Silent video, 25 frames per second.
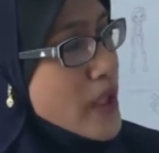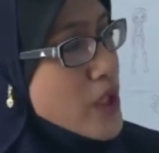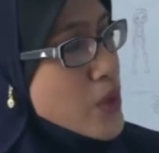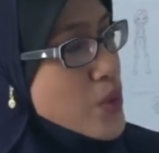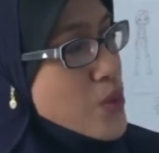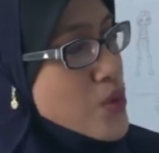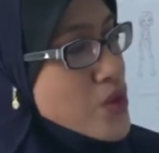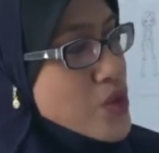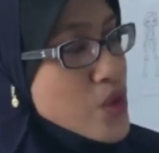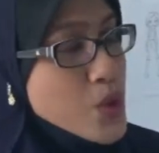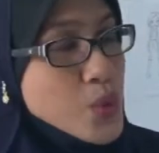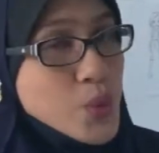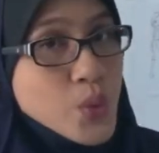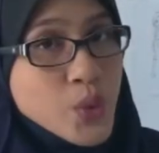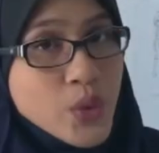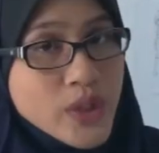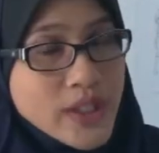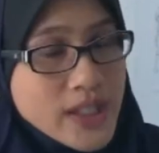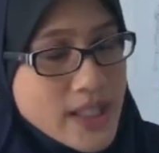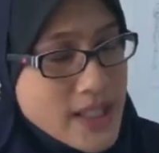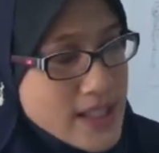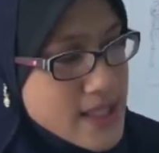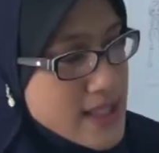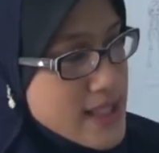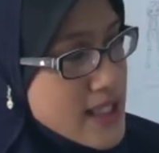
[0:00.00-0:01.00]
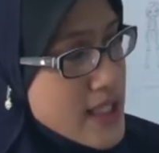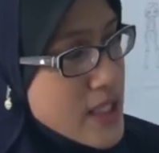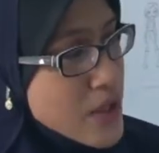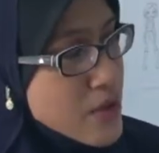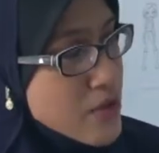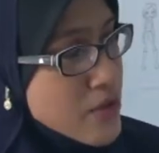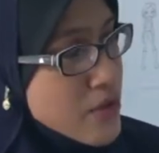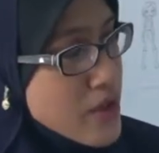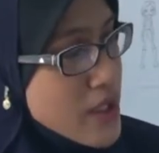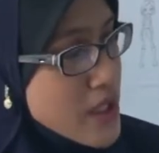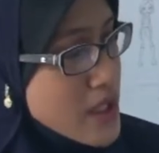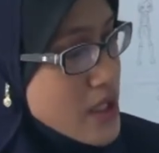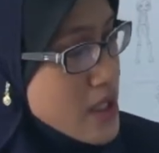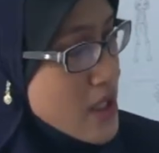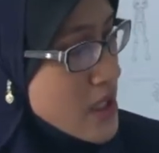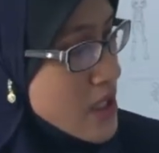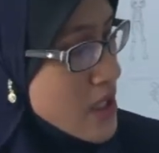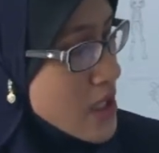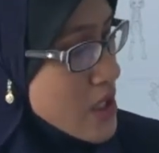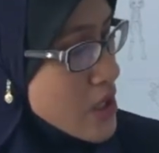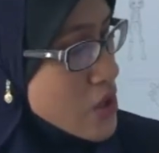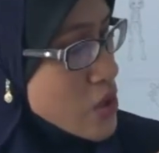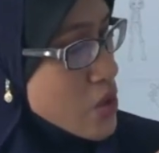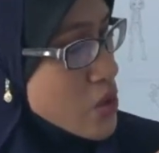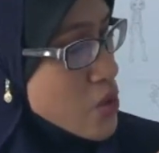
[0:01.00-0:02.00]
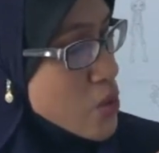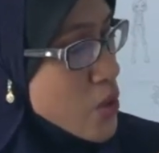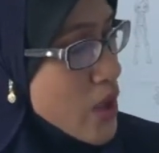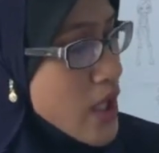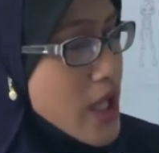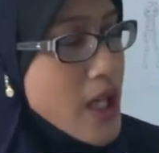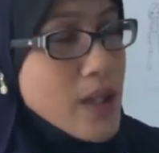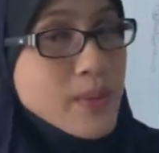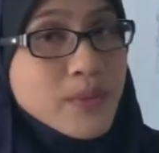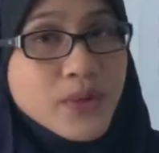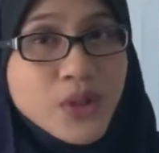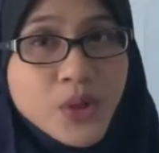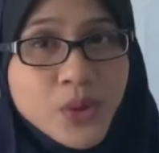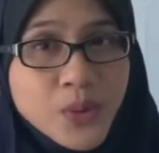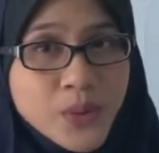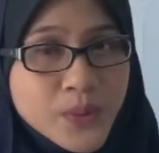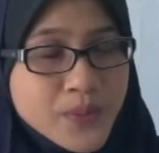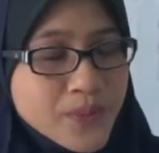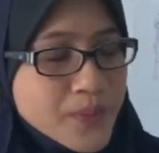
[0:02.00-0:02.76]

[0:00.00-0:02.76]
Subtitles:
use the words given to help you.